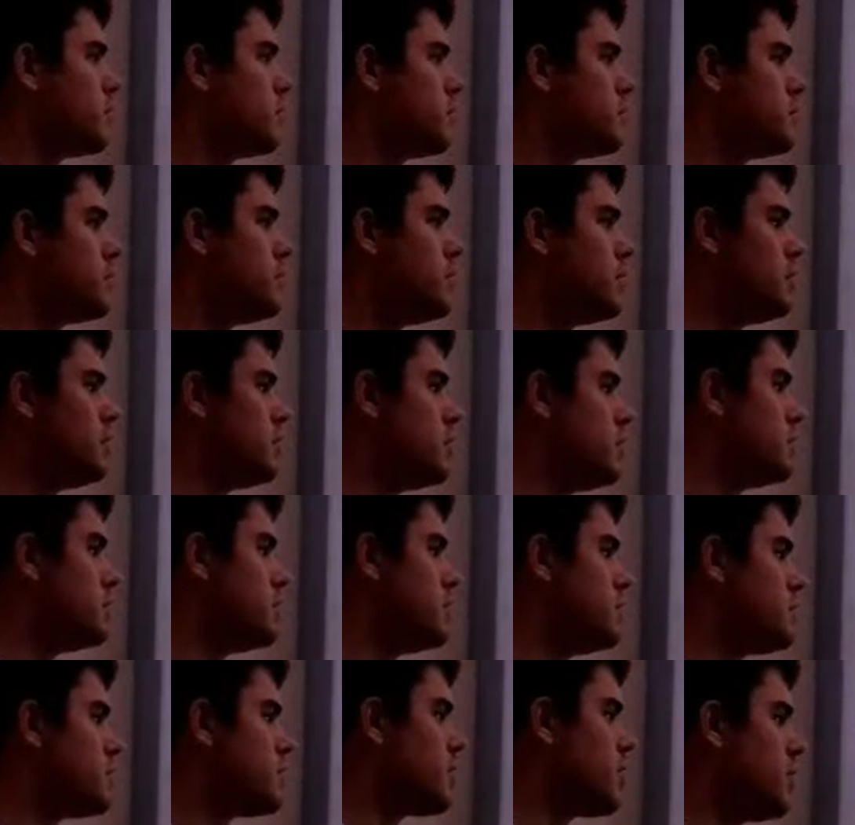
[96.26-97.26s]

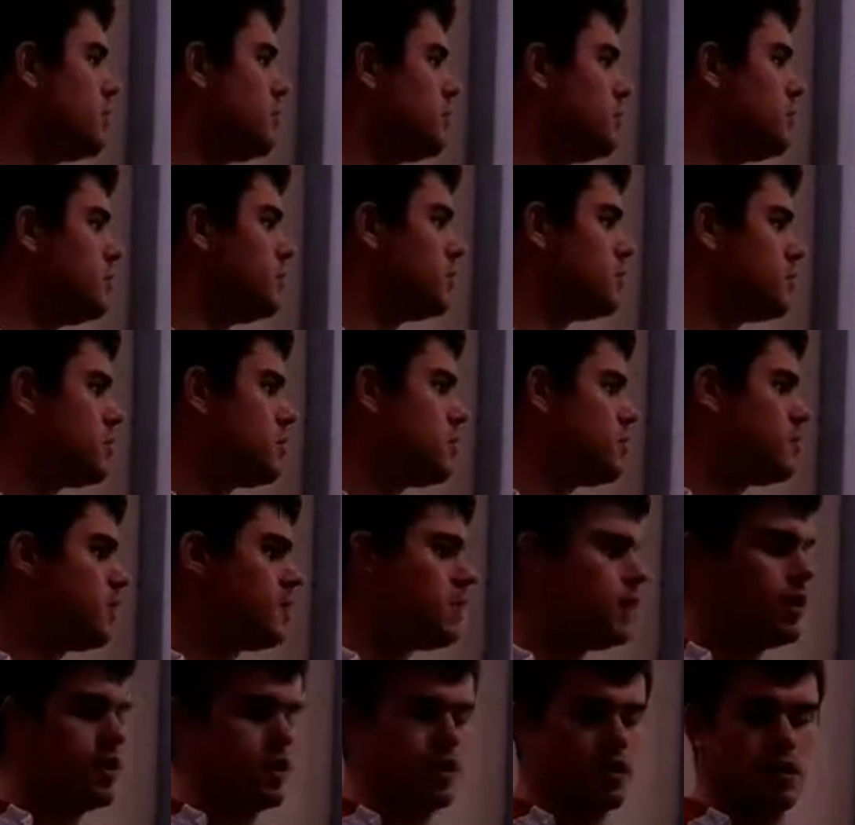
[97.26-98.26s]
Contingency tables.
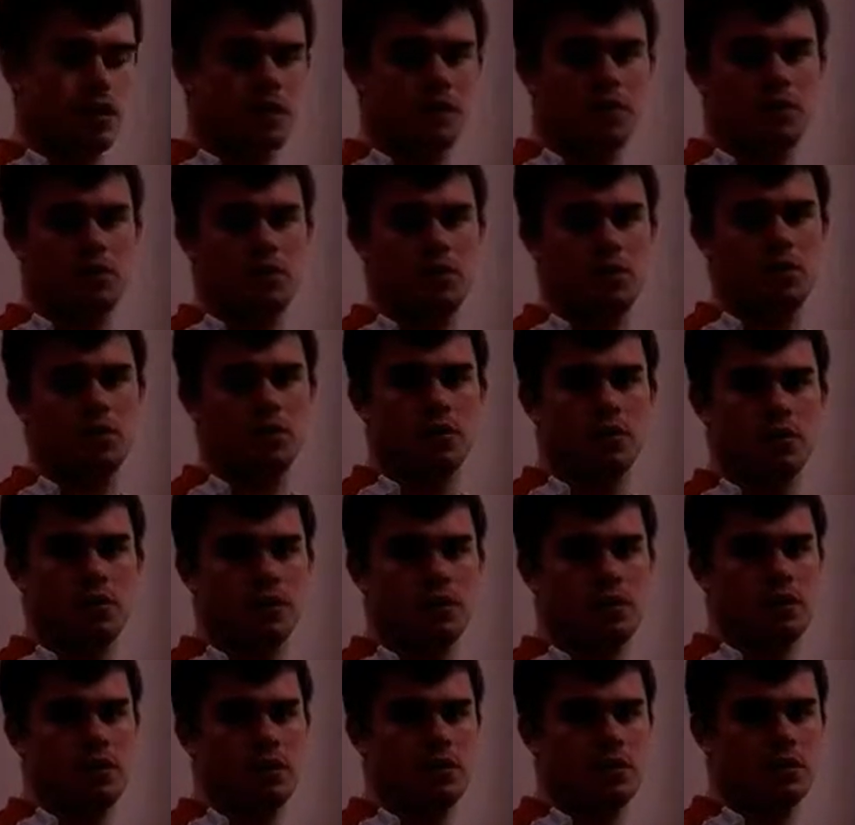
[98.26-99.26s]
You need 2
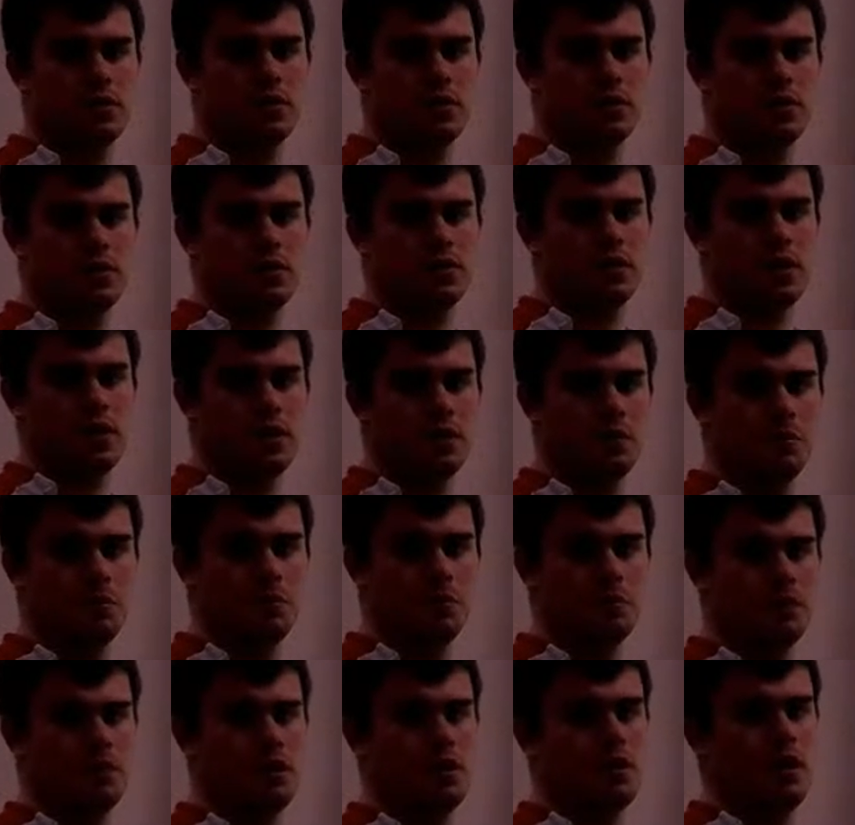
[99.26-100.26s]
contingency
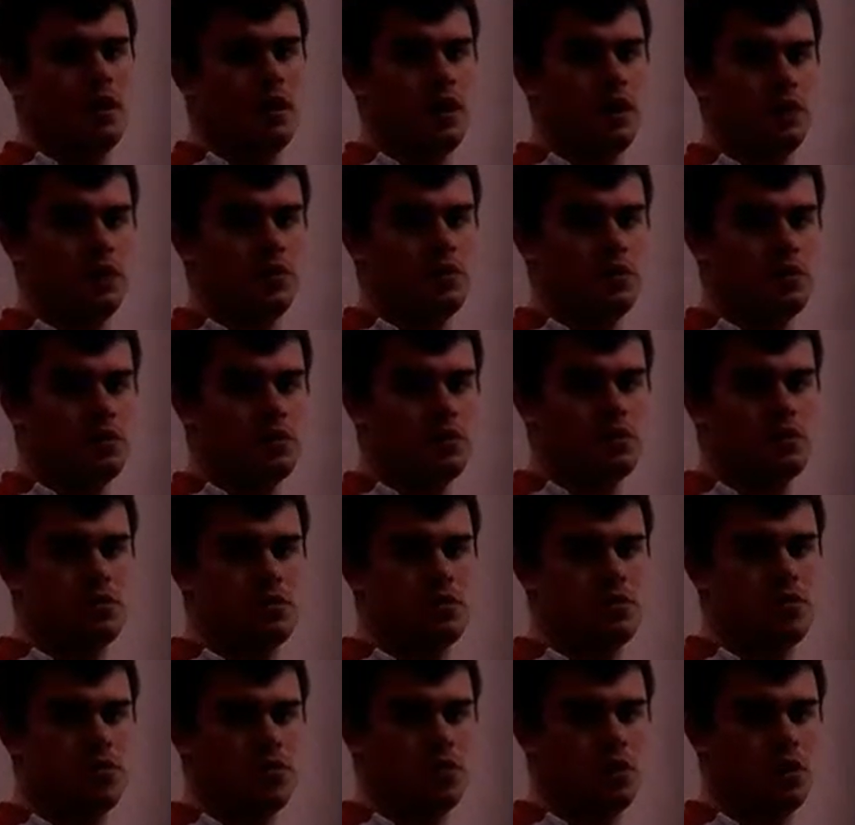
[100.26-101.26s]
tables in order
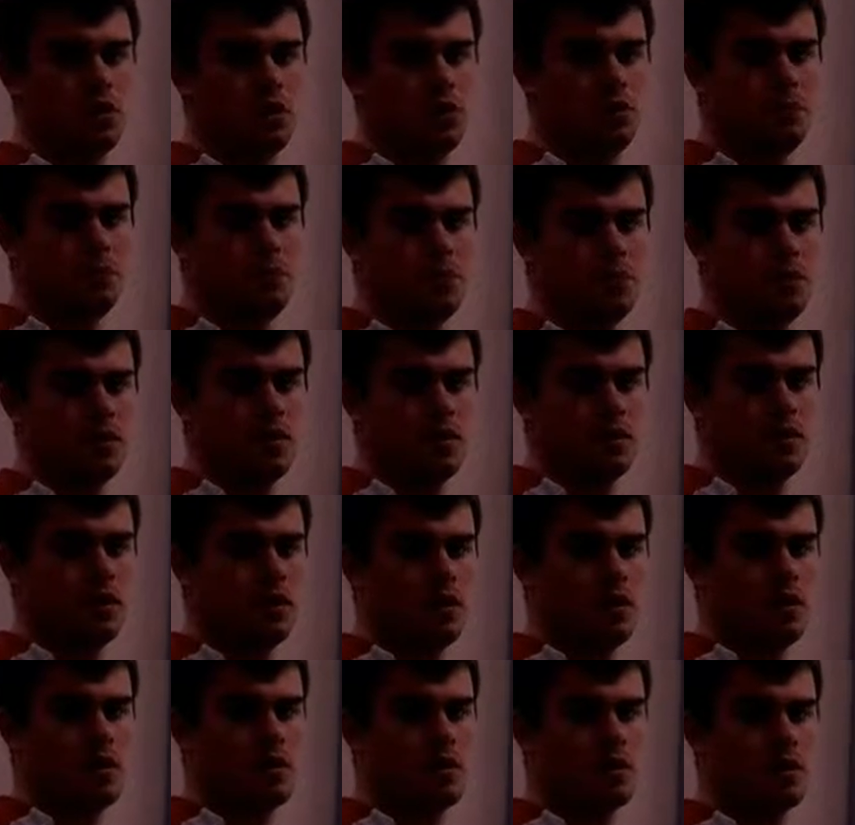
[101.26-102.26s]
to form
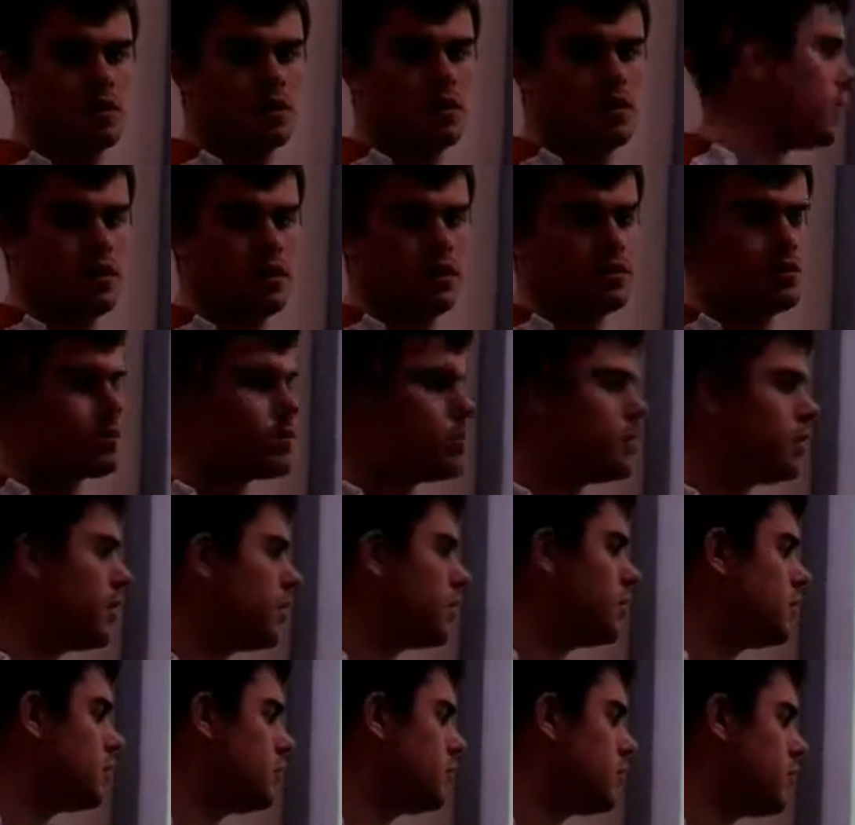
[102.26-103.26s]
your
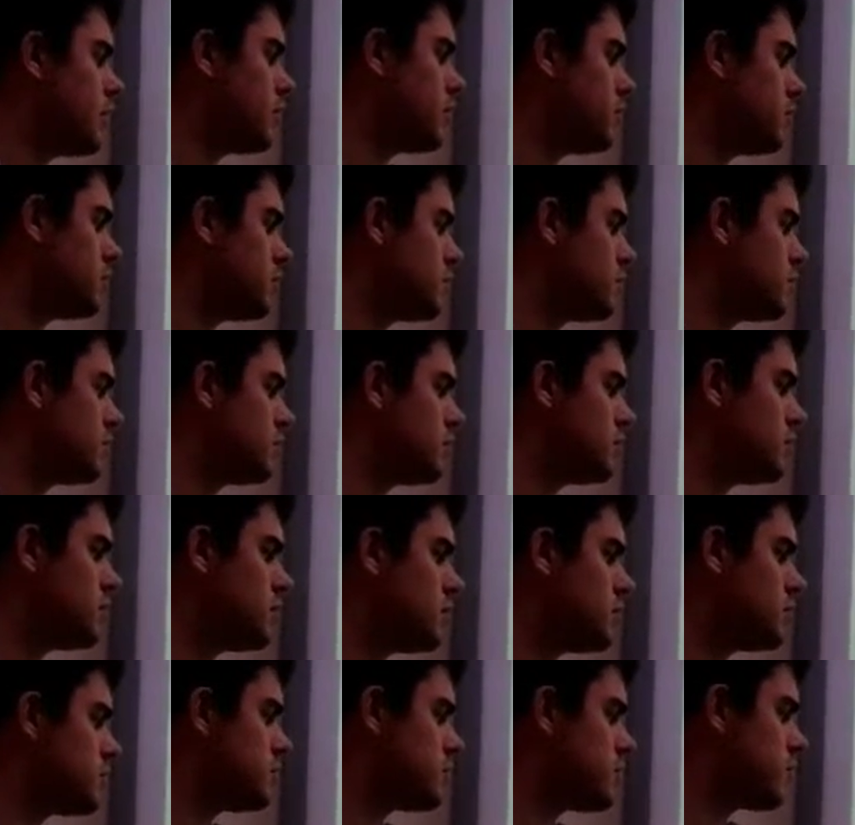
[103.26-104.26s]
chi-squared test
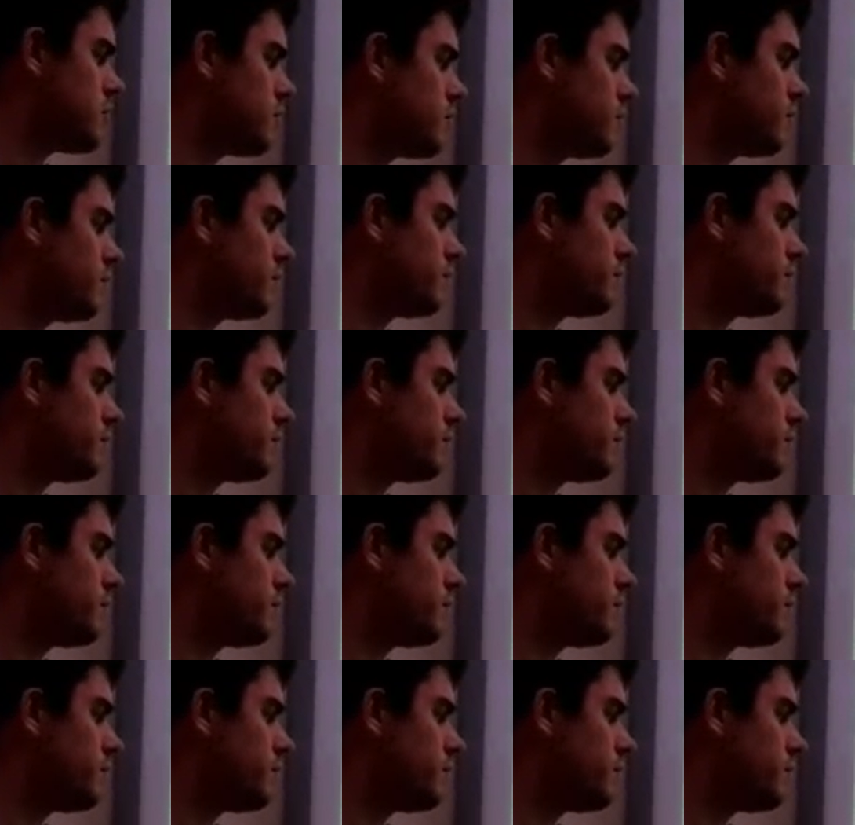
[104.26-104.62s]
statistic.